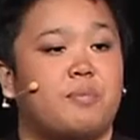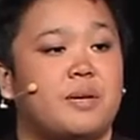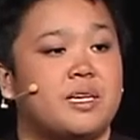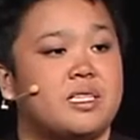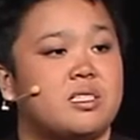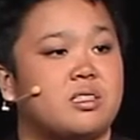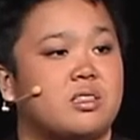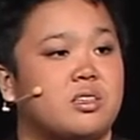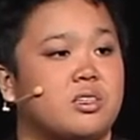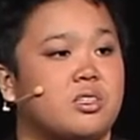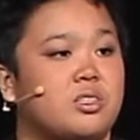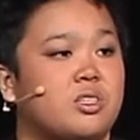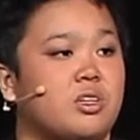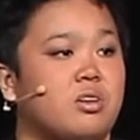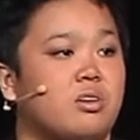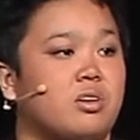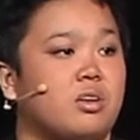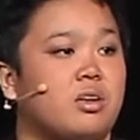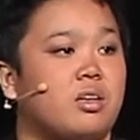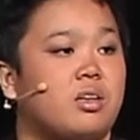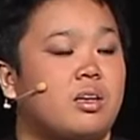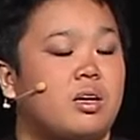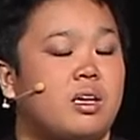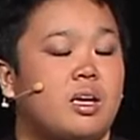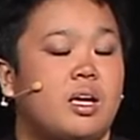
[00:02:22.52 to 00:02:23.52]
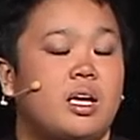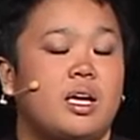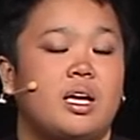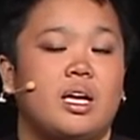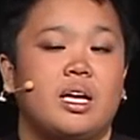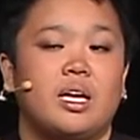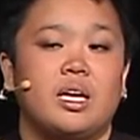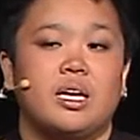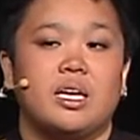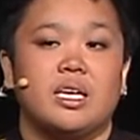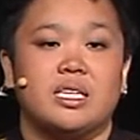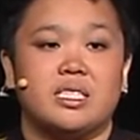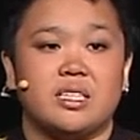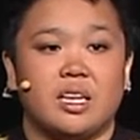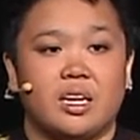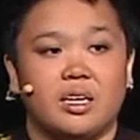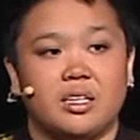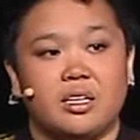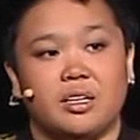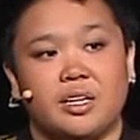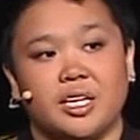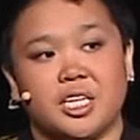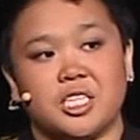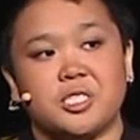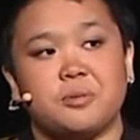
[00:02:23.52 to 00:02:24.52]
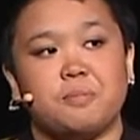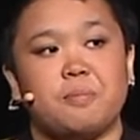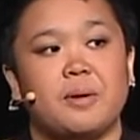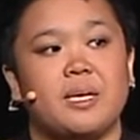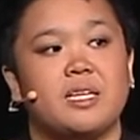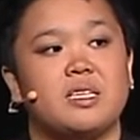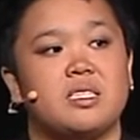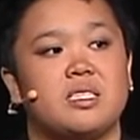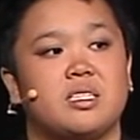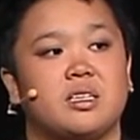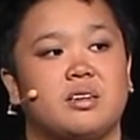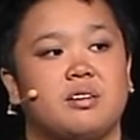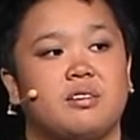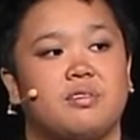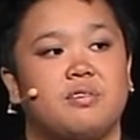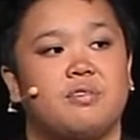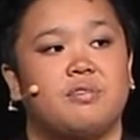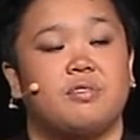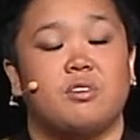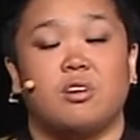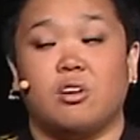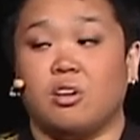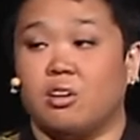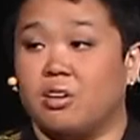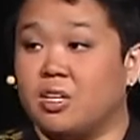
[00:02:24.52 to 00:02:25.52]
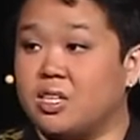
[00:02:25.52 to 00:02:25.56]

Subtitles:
of pest control. It's either expensive